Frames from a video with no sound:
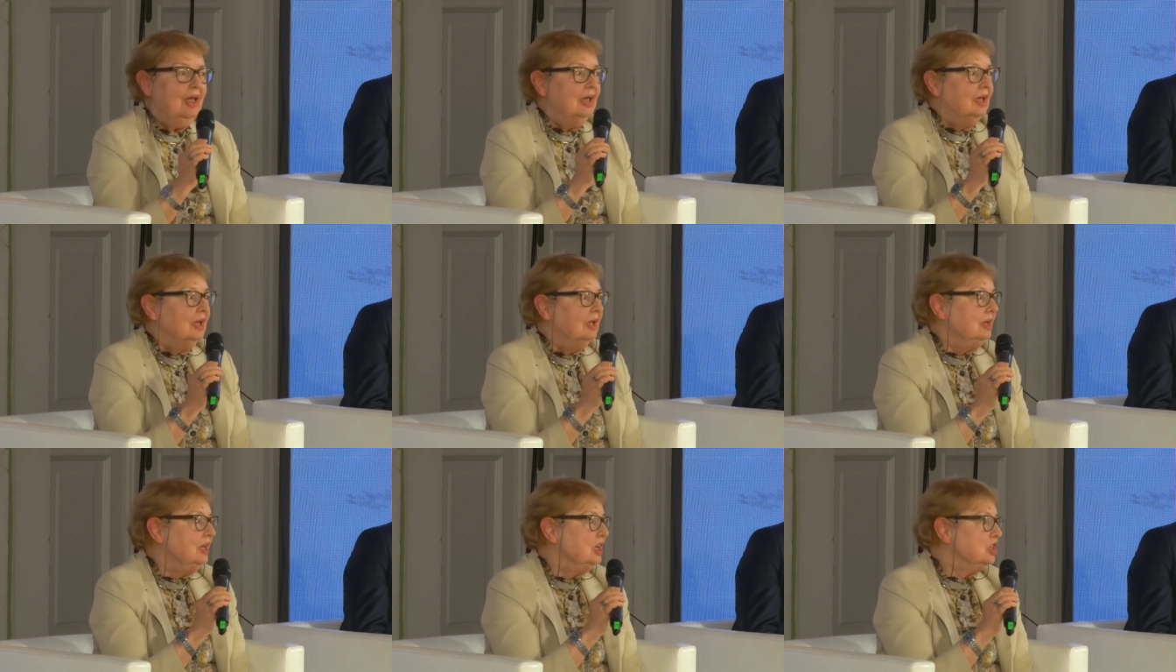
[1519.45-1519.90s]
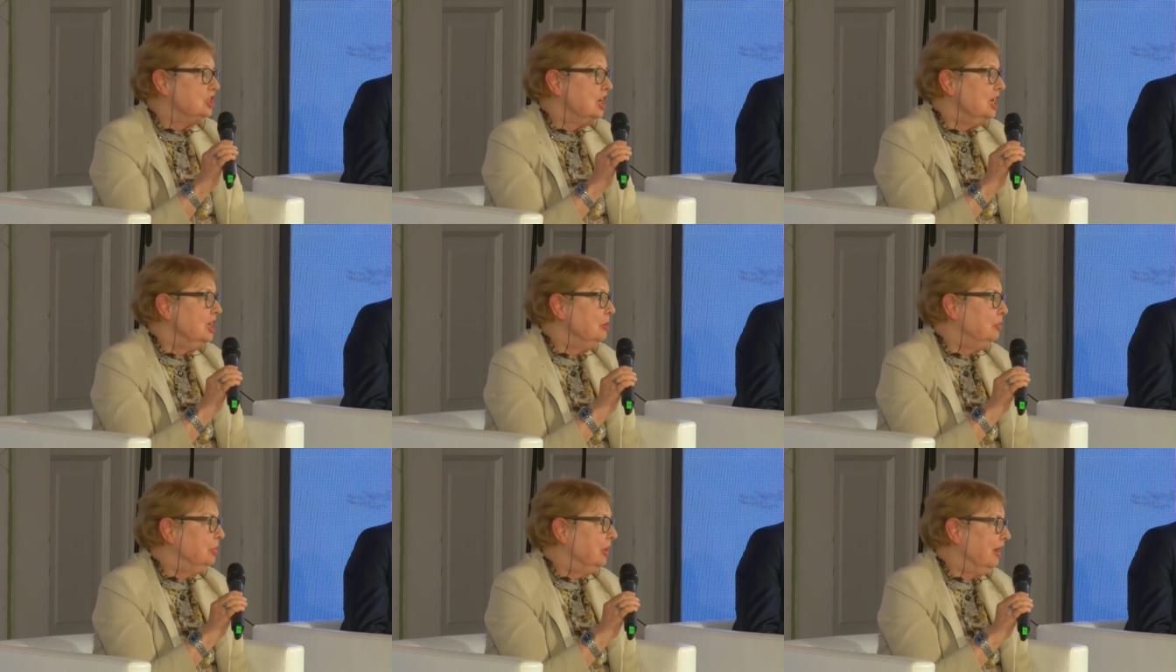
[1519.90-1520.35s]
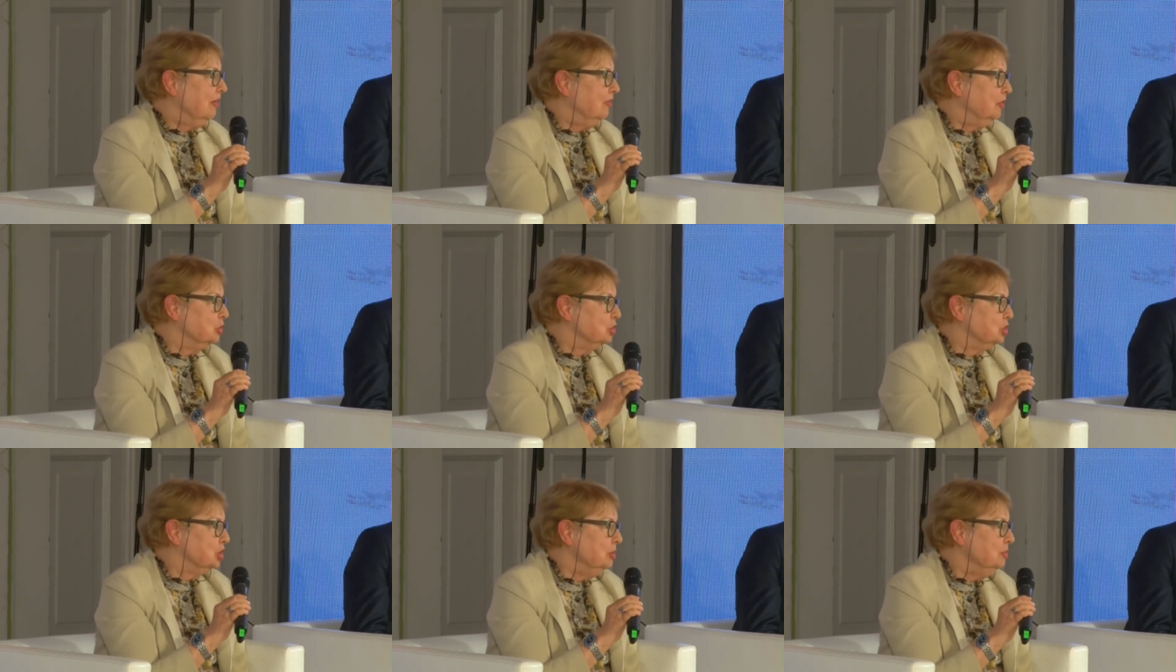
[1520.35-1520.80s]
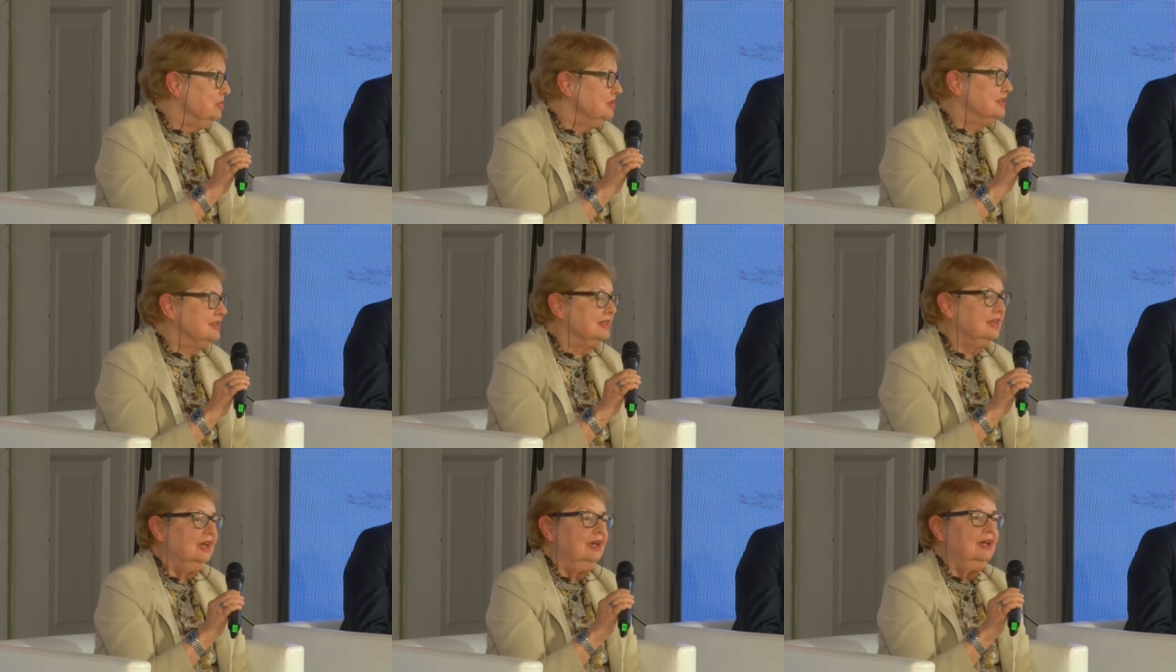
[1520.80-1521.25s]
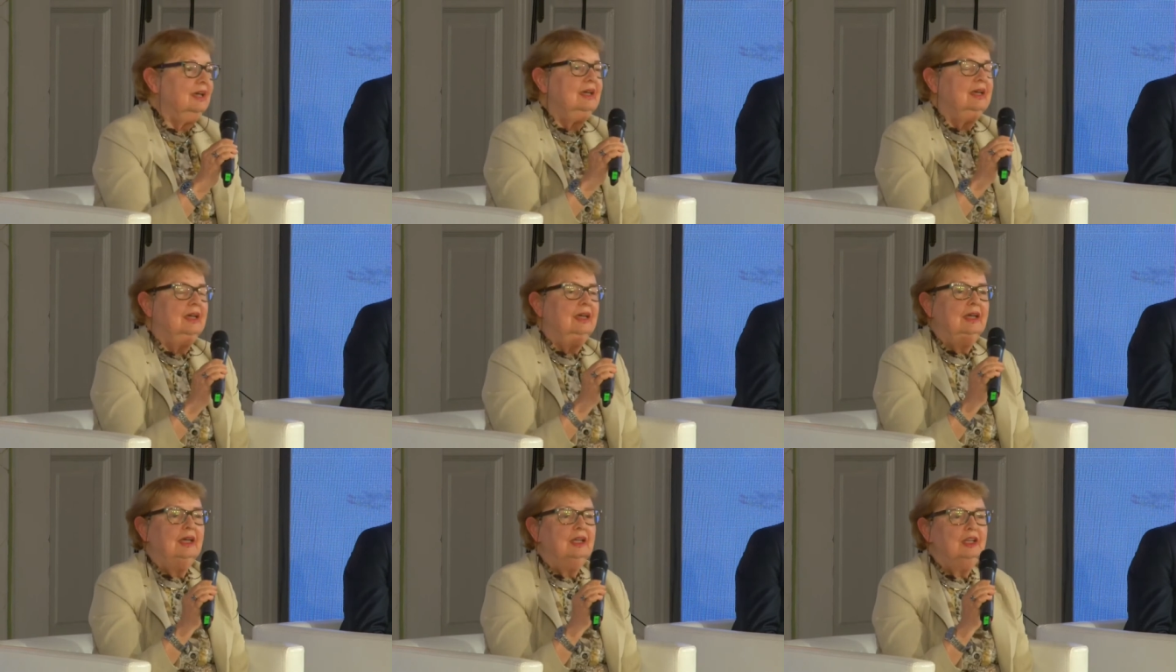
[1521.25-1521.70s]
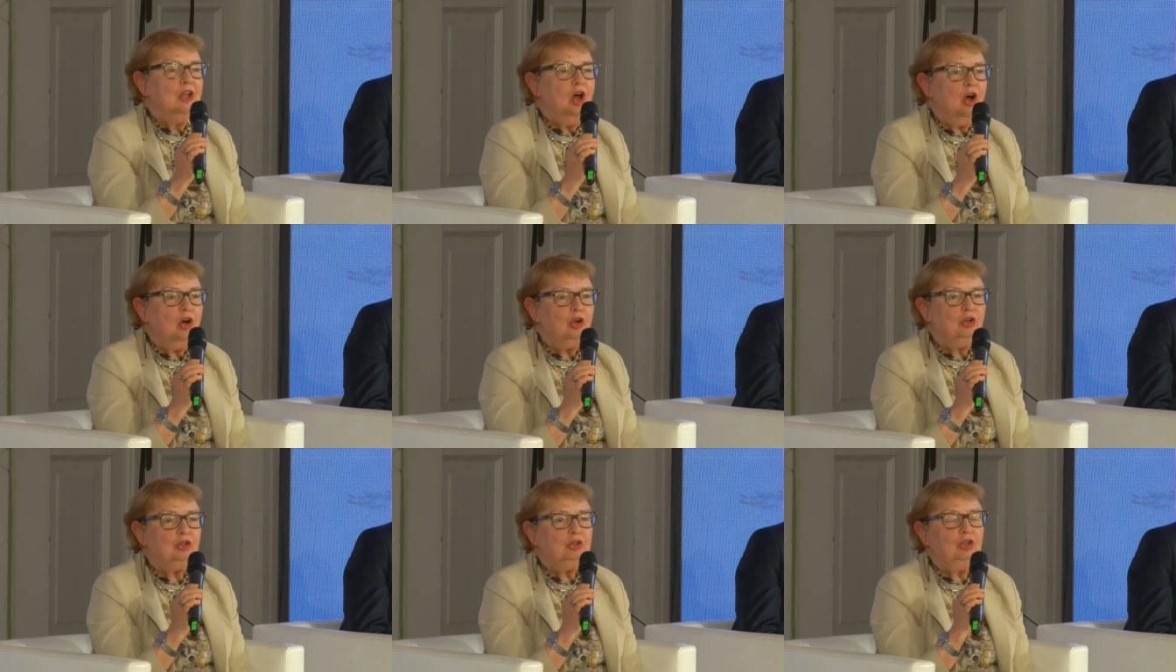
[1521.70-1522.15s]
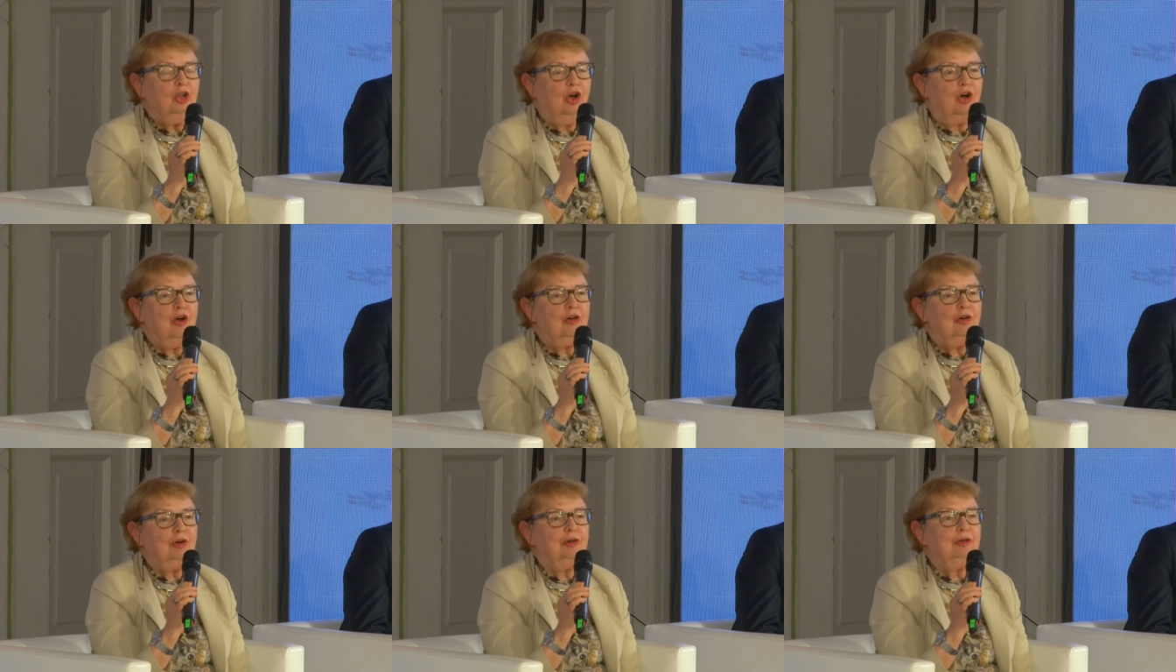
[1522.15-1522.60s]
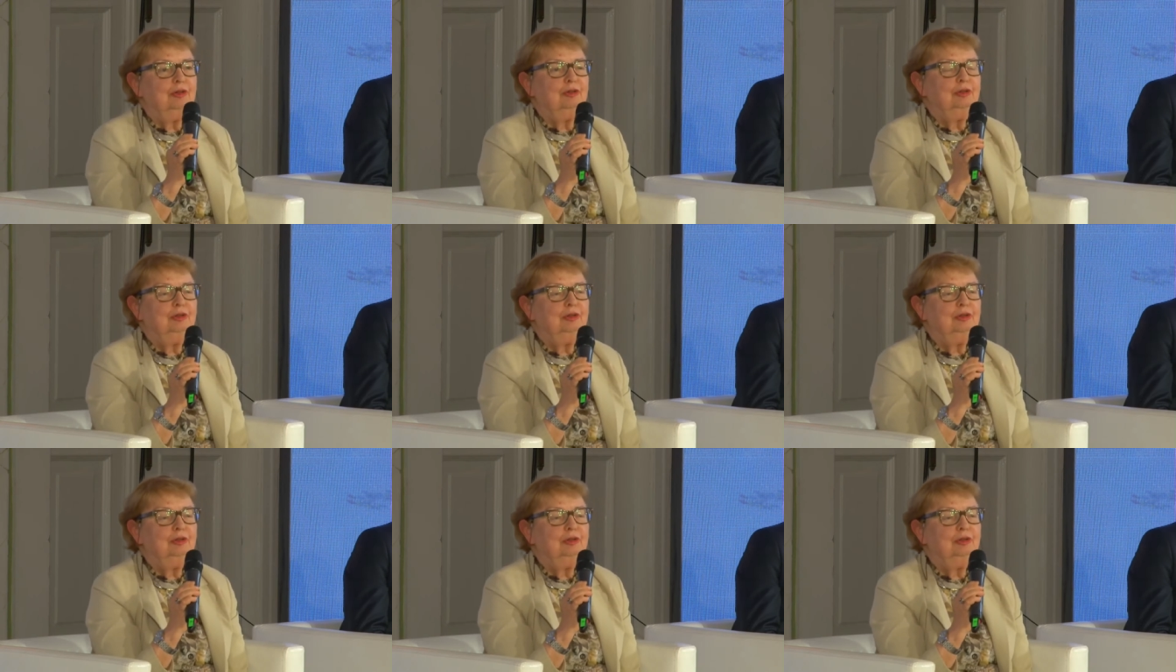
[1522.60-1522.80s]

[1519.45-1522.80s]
well, the Roman law. If the Roman law,